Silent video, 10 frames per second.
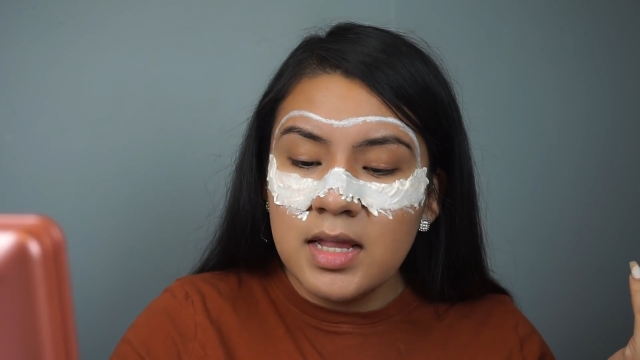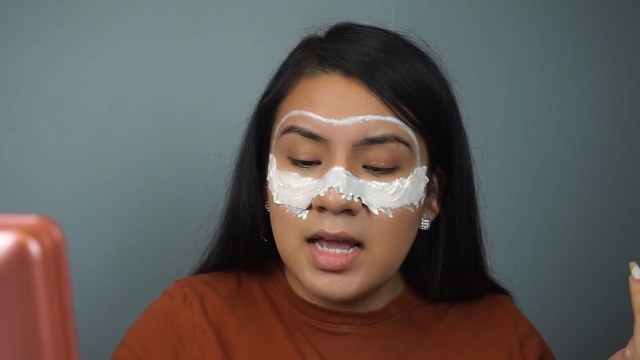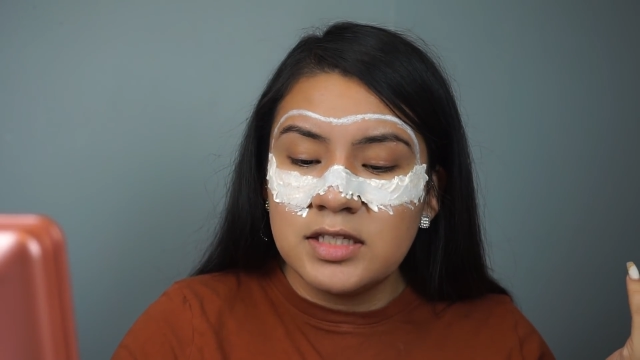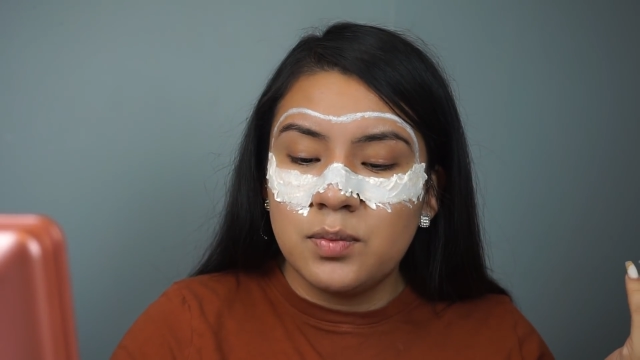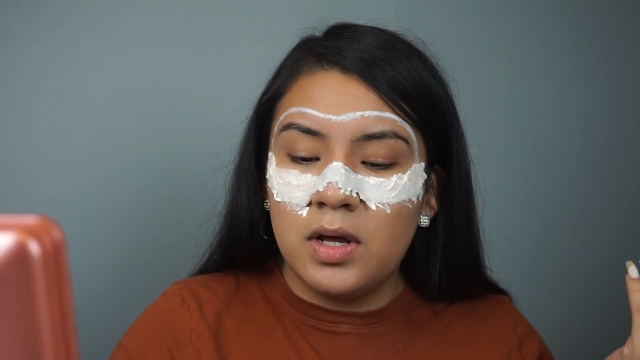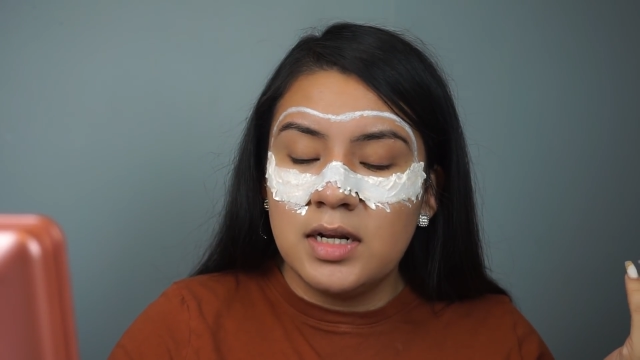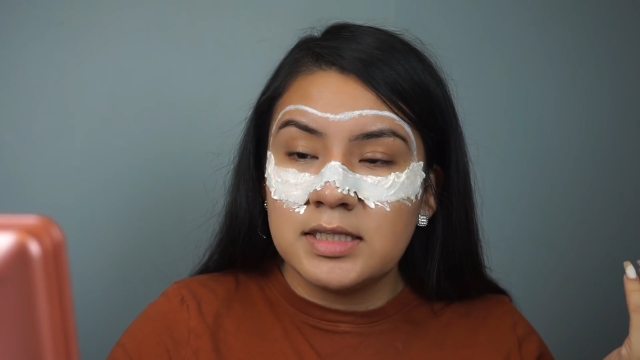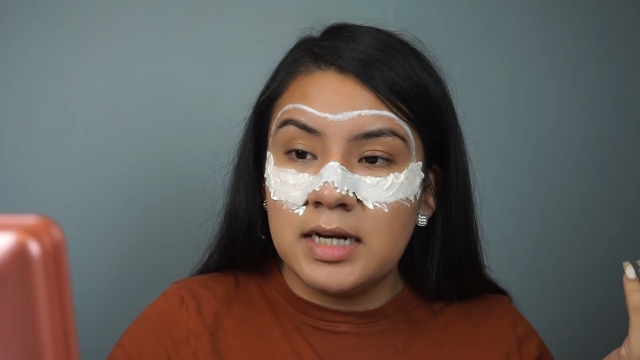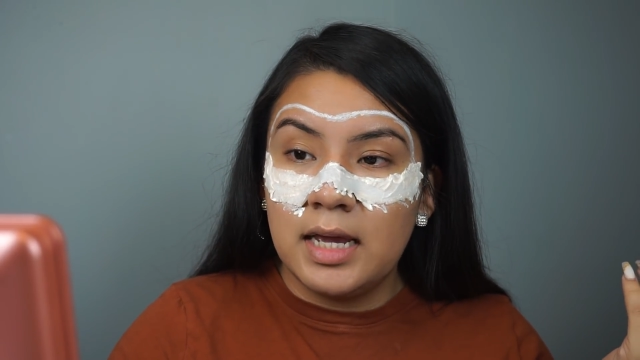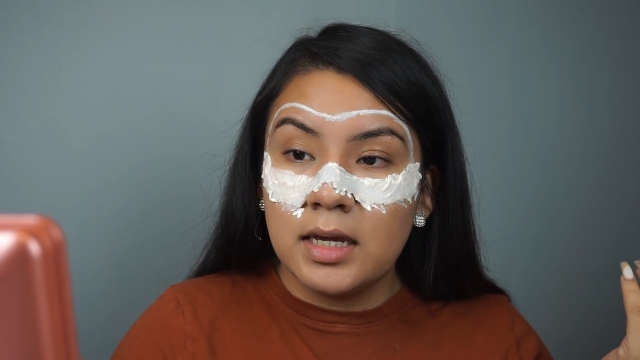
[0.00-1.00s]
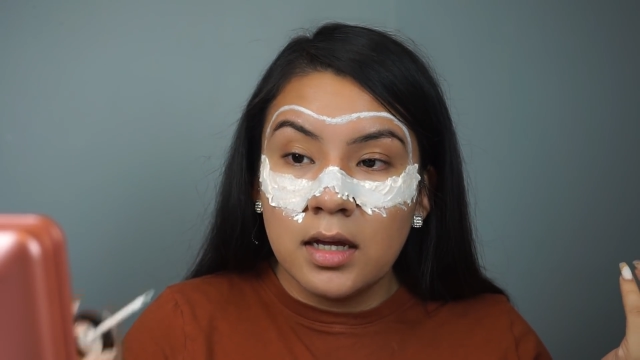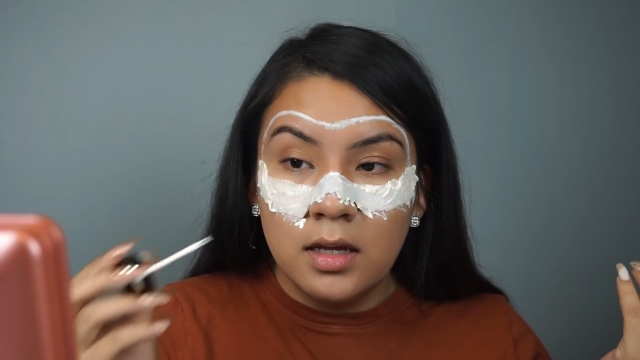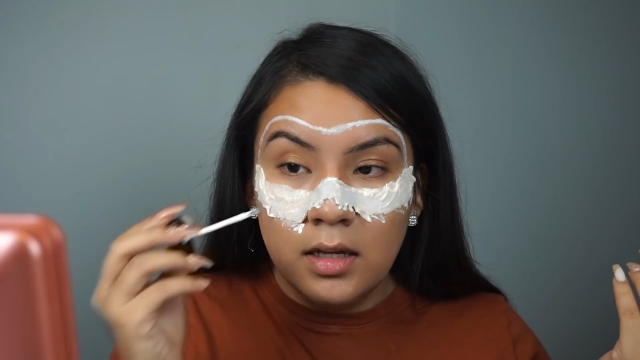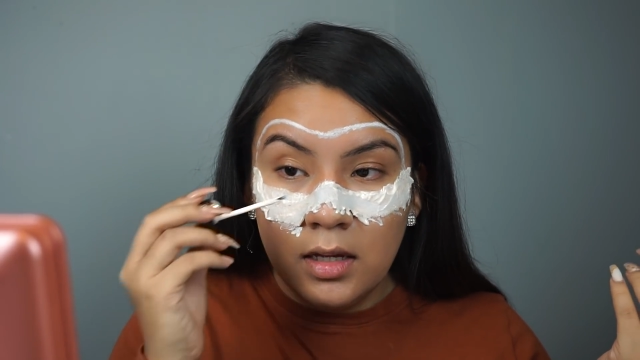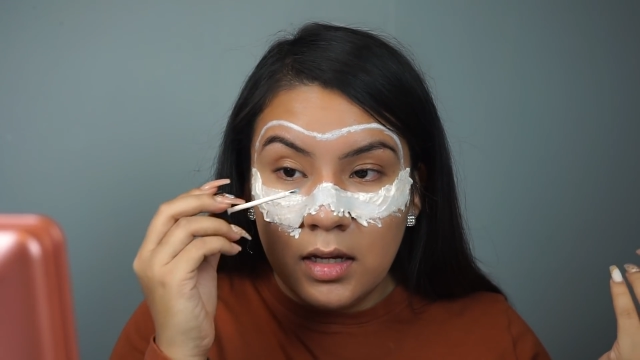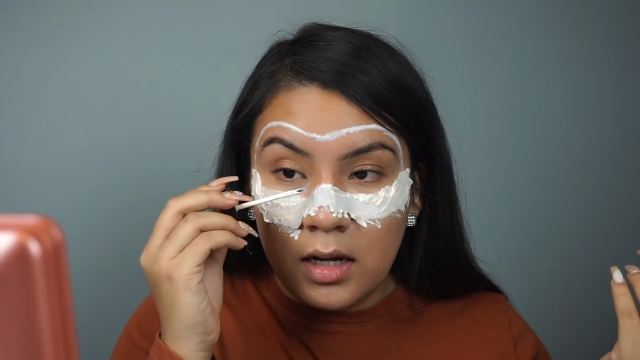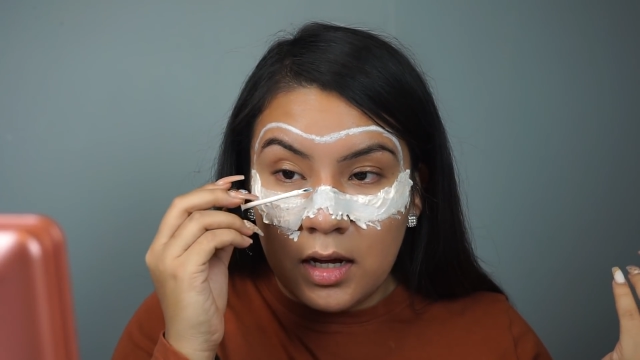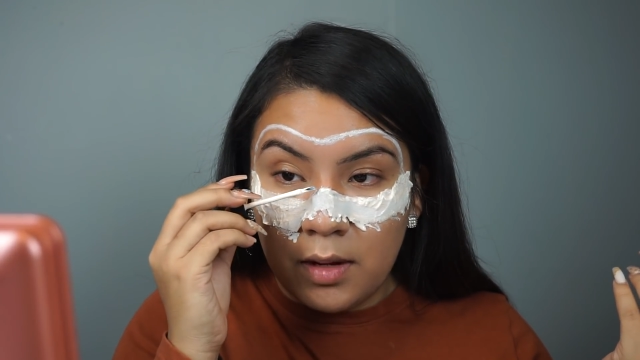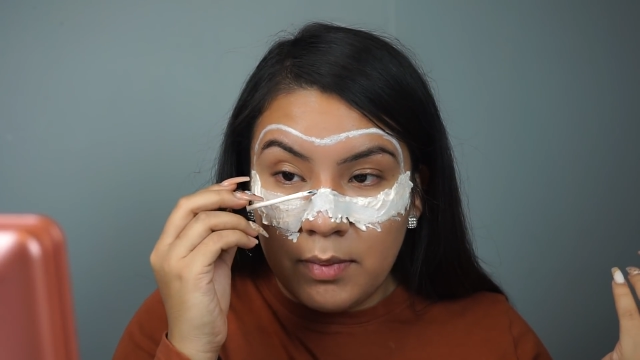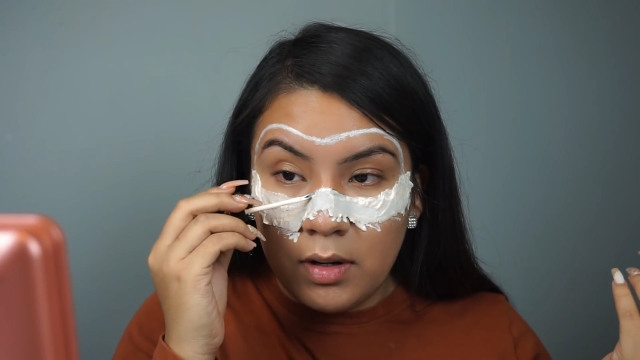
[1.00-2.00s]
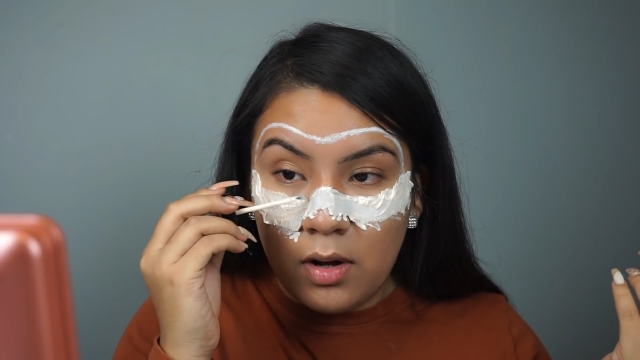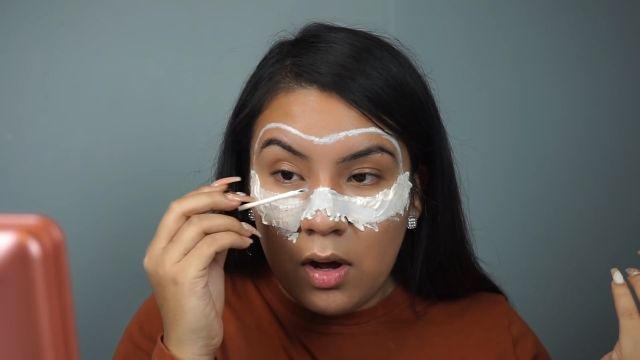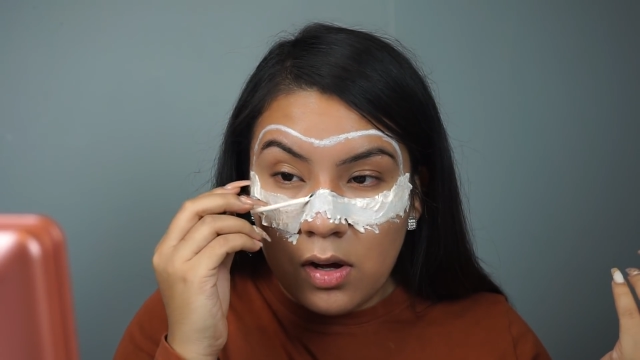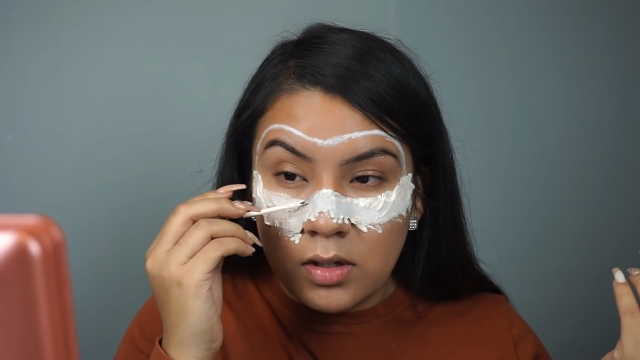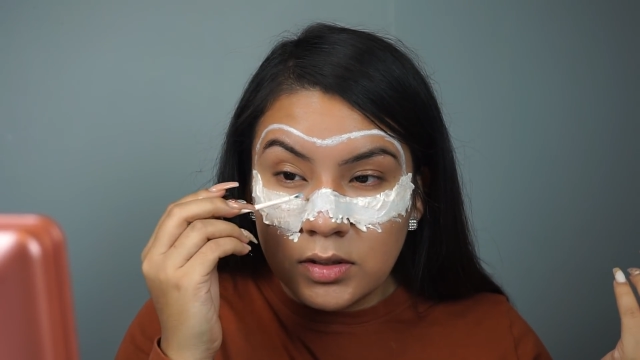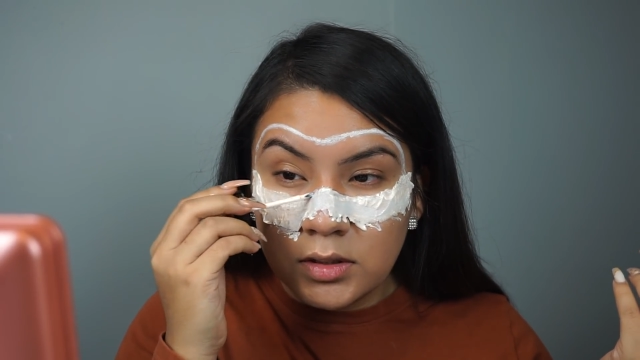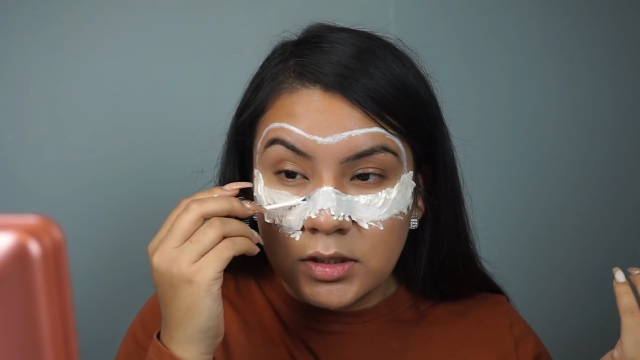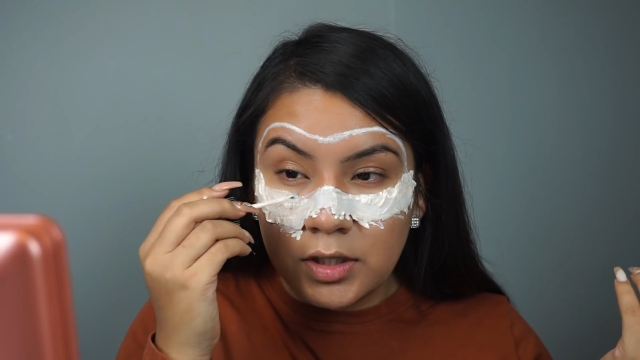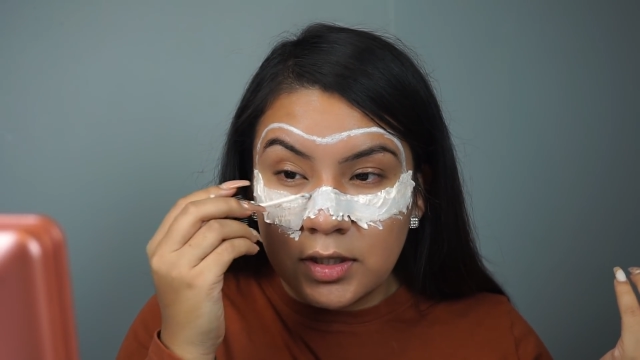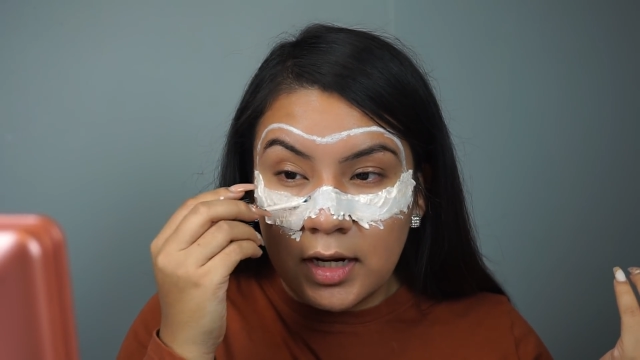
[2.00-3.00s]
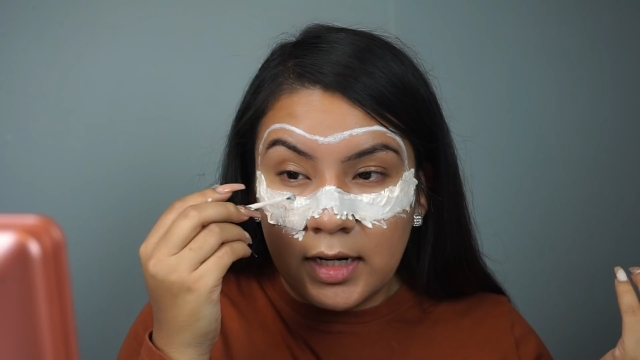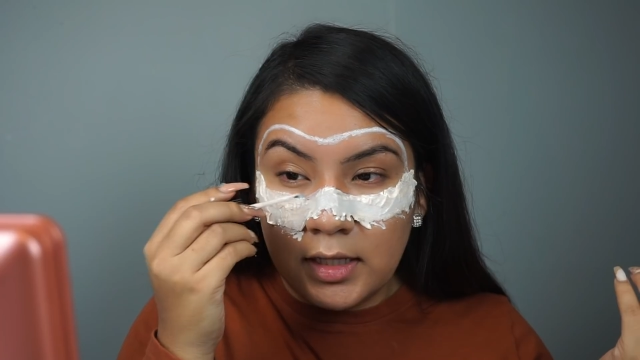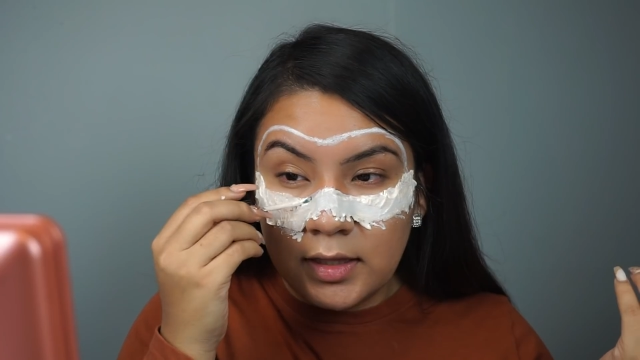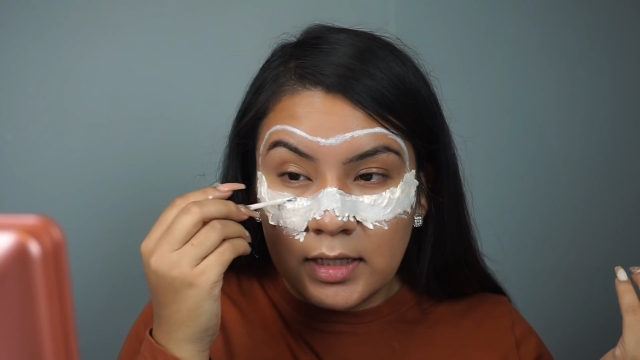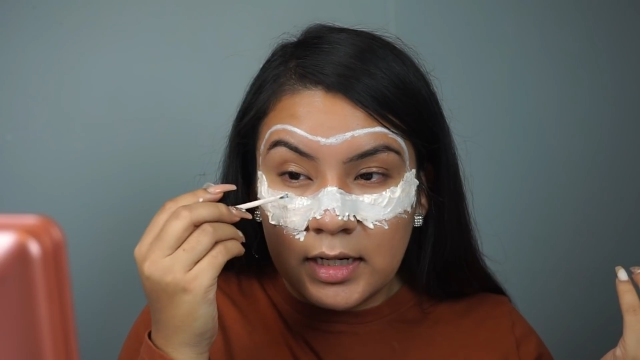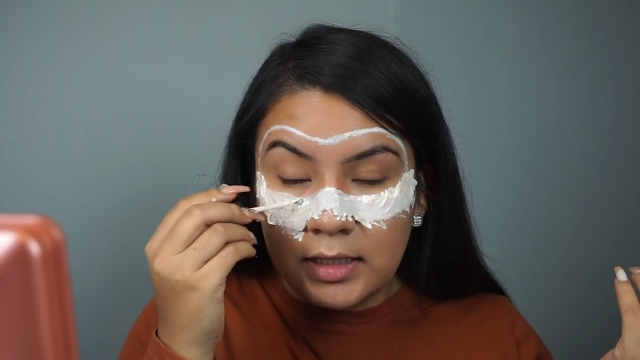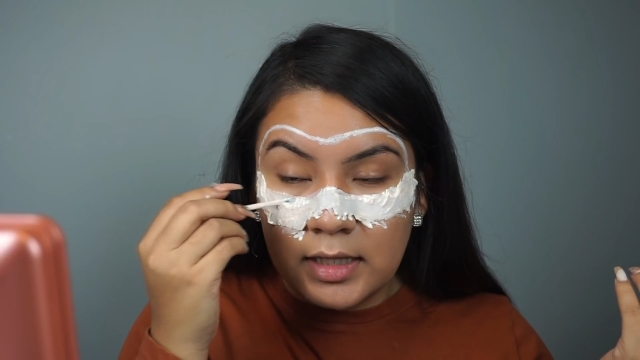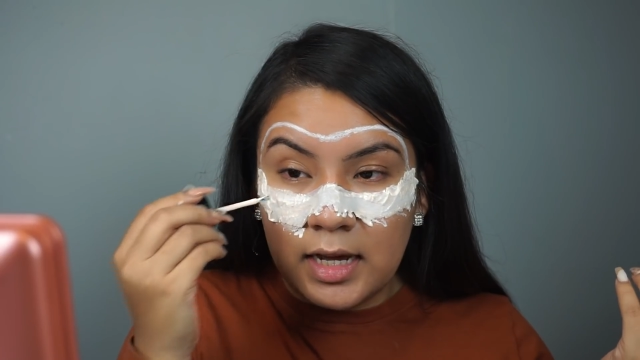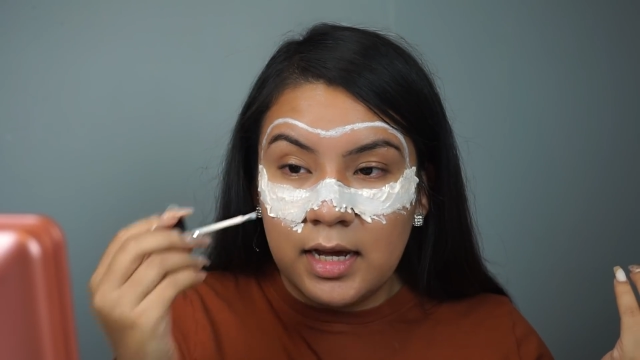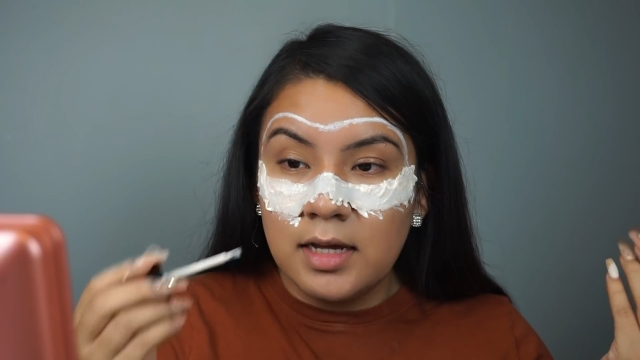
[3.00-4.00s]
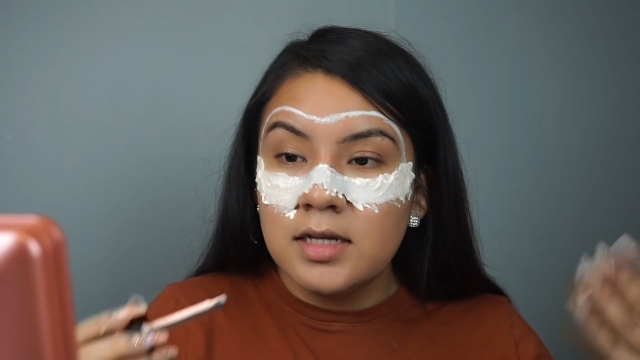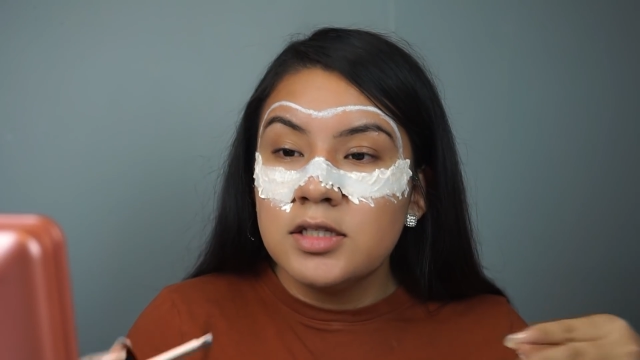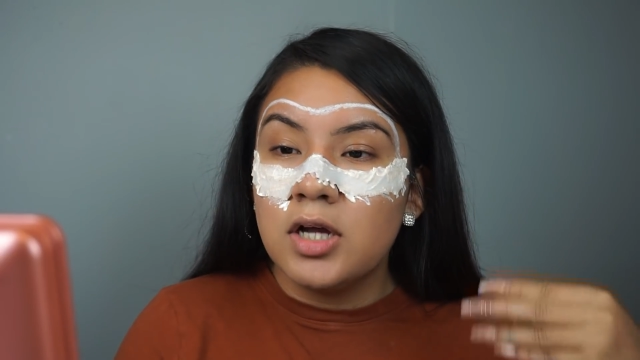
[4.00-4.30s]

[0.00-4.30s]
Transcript: as well as like hauls or anything like that.